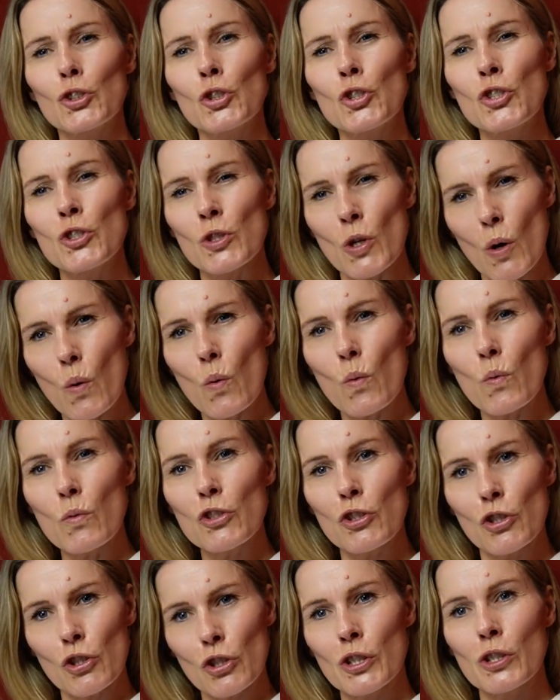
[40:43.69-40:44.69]
no,
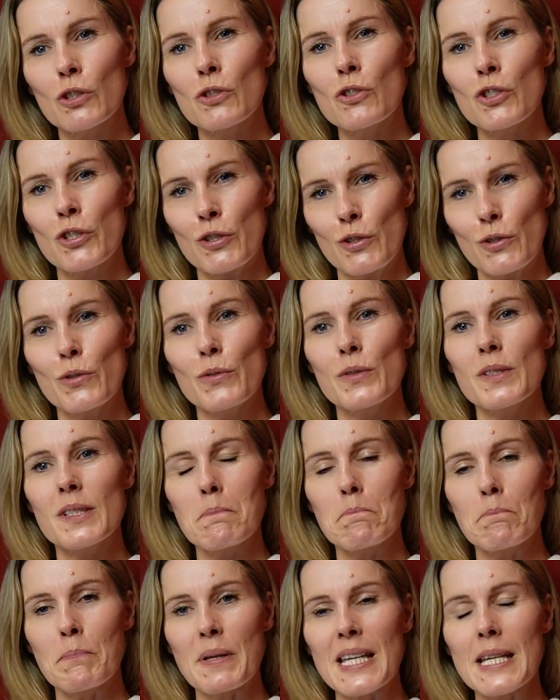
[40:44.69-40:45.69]
you can choose to
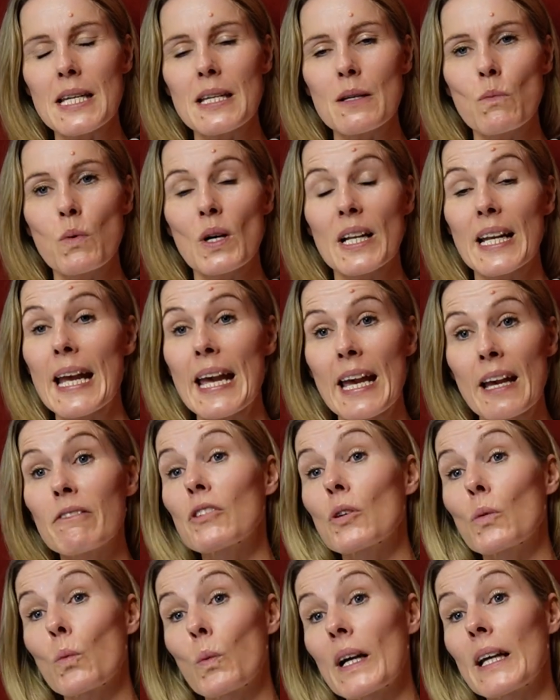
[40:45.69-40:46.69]
be
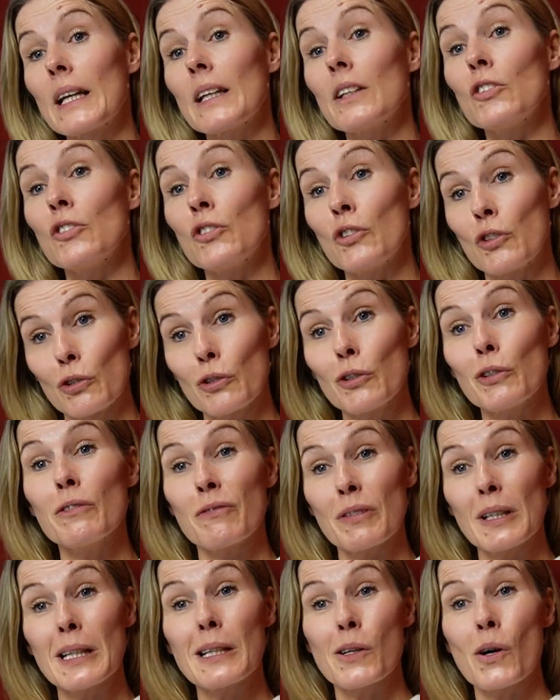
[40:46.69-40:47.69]
whatever way you
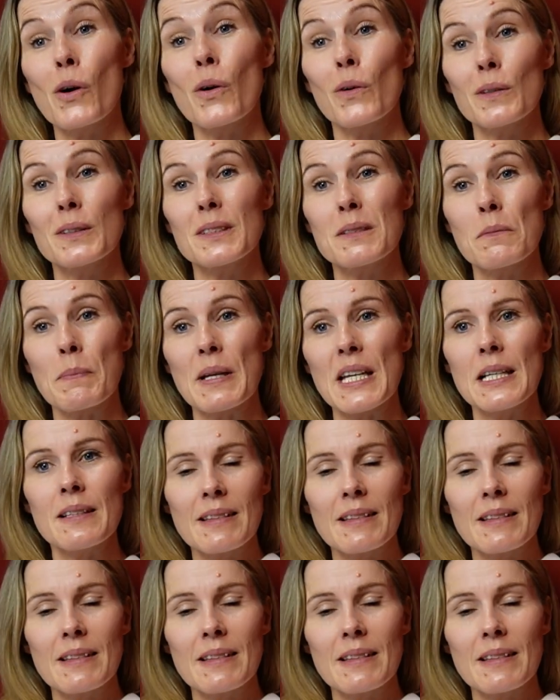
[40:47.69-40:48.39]
feel called to be.